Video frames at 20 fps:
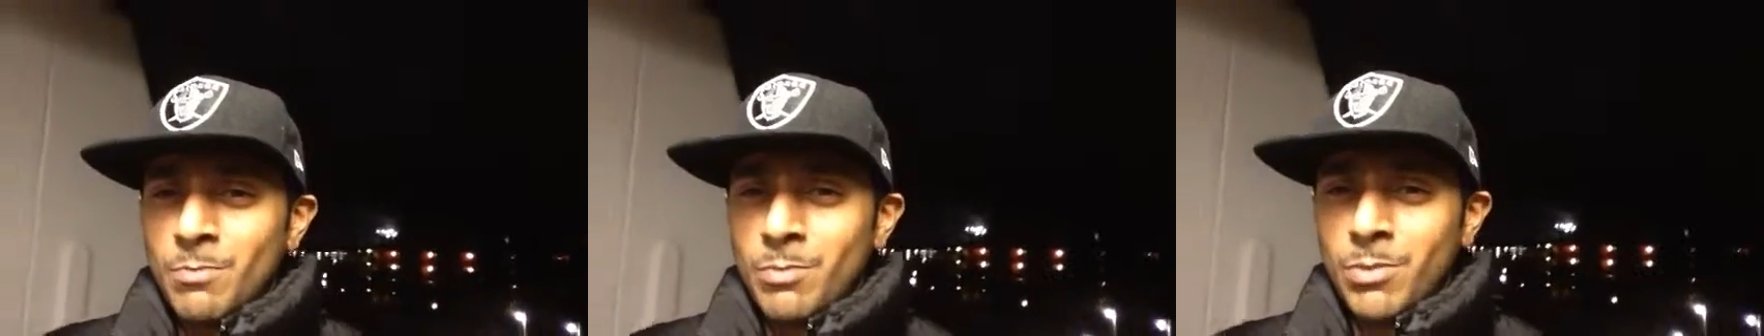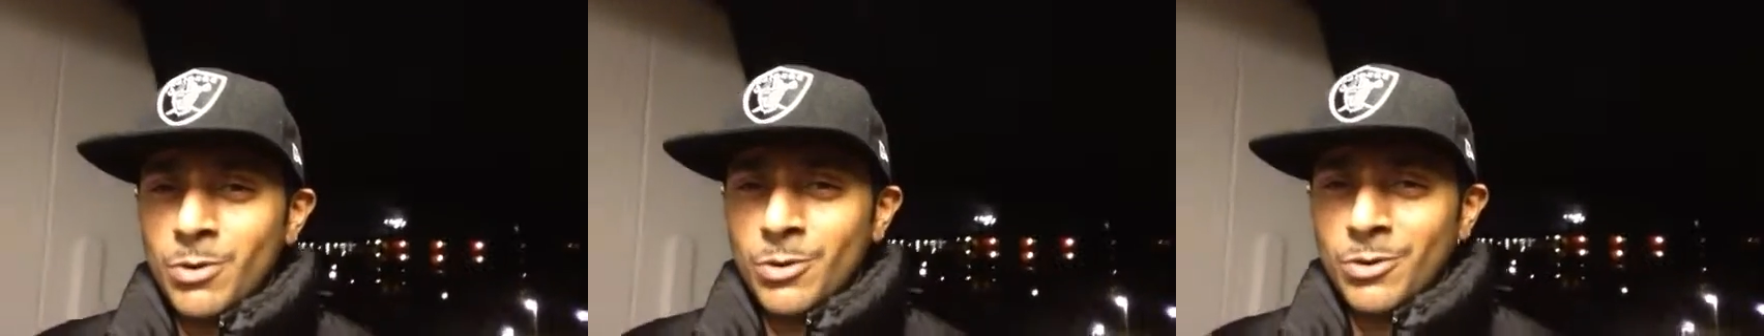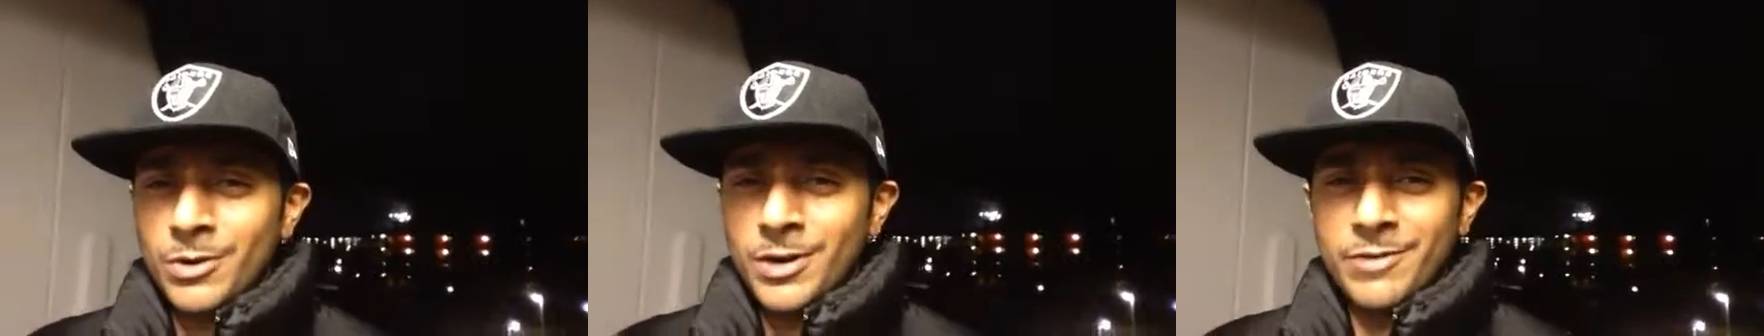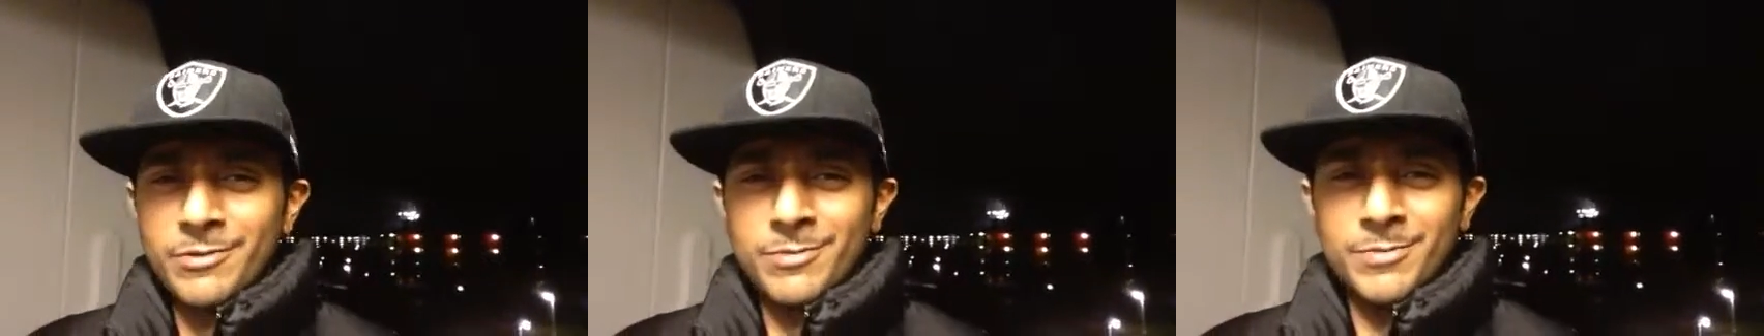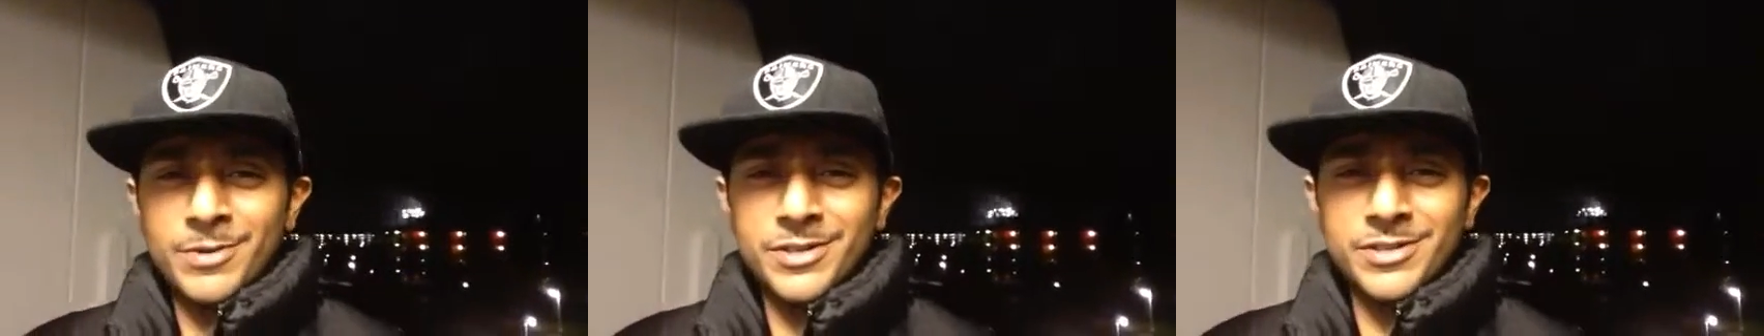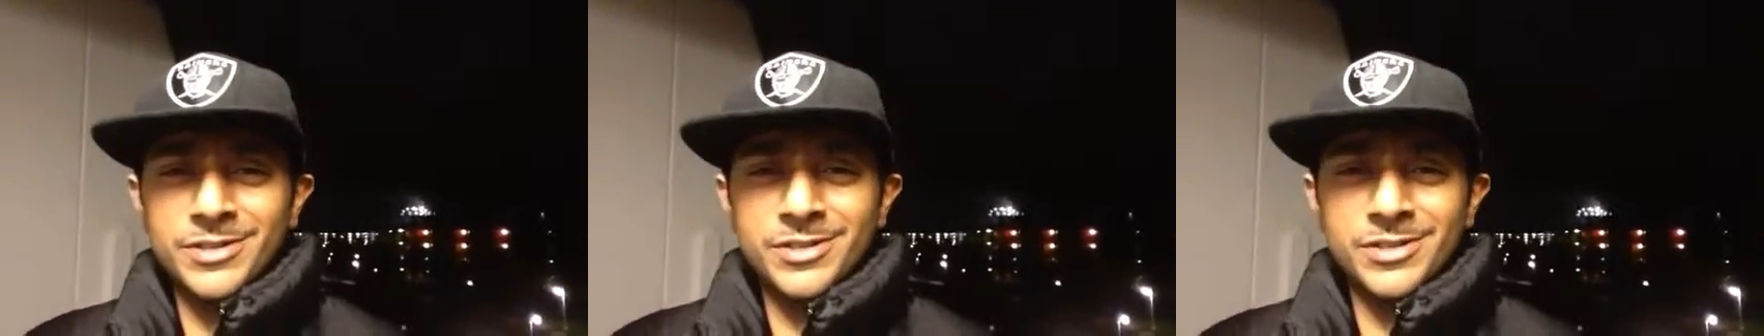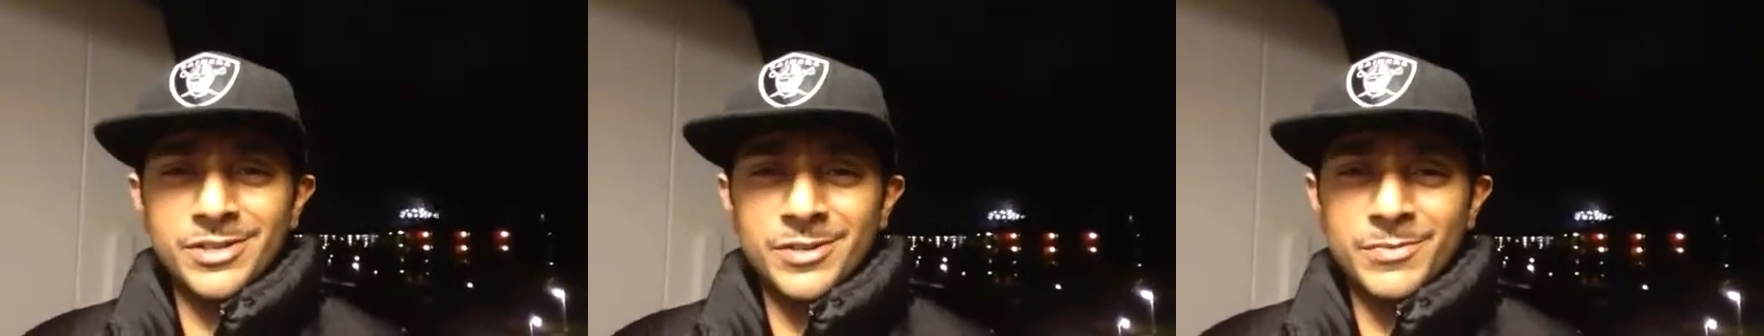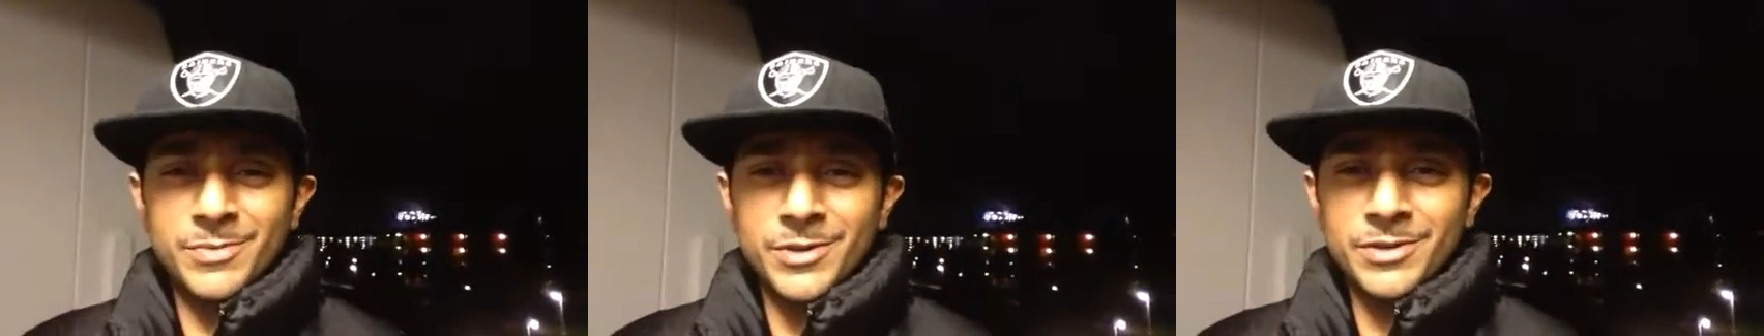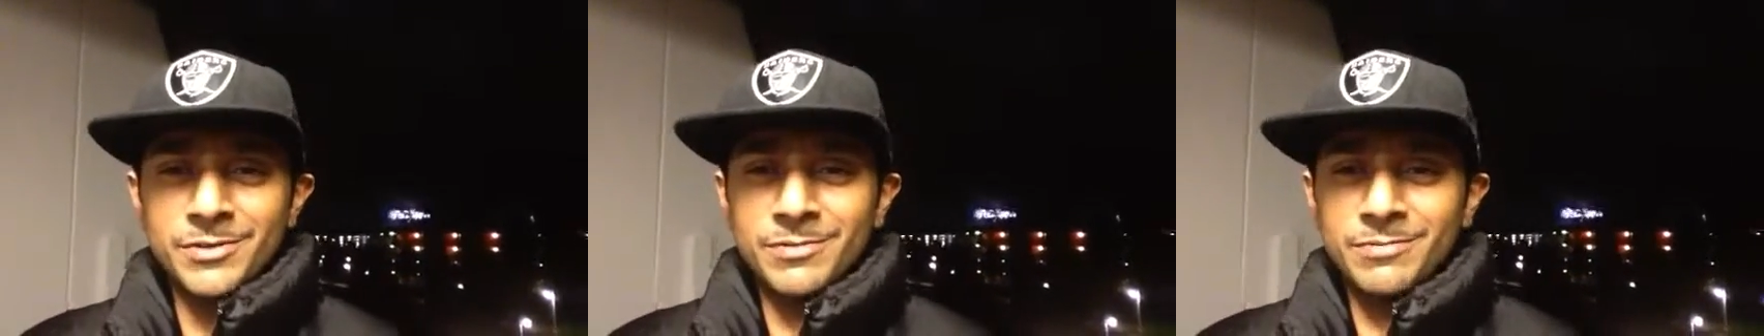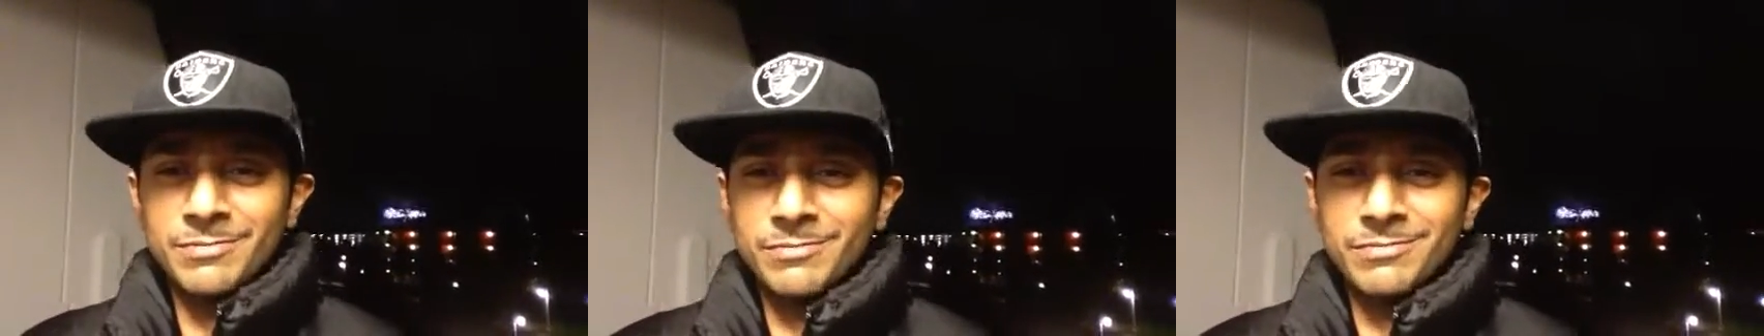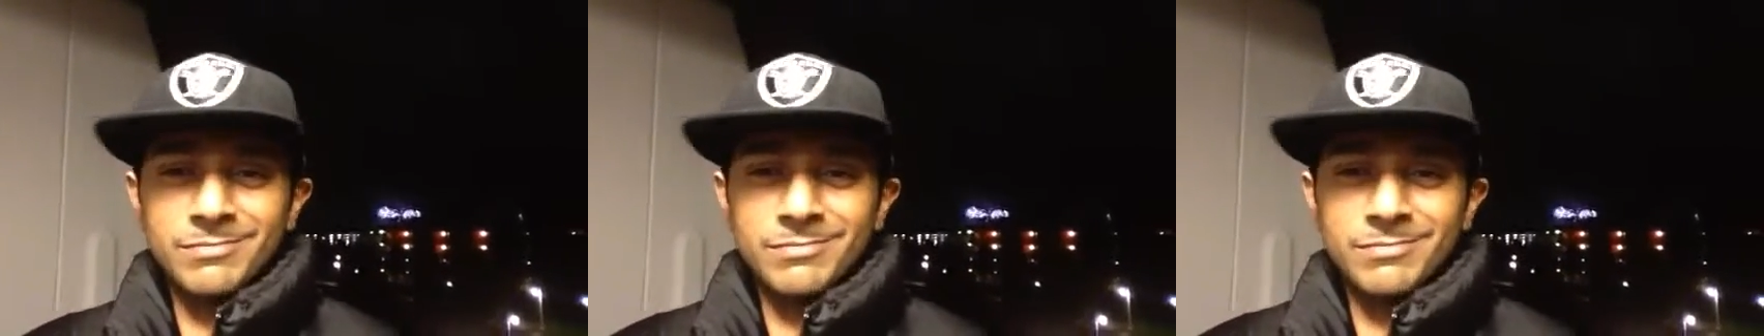I'm bored. Everybody's sleeping.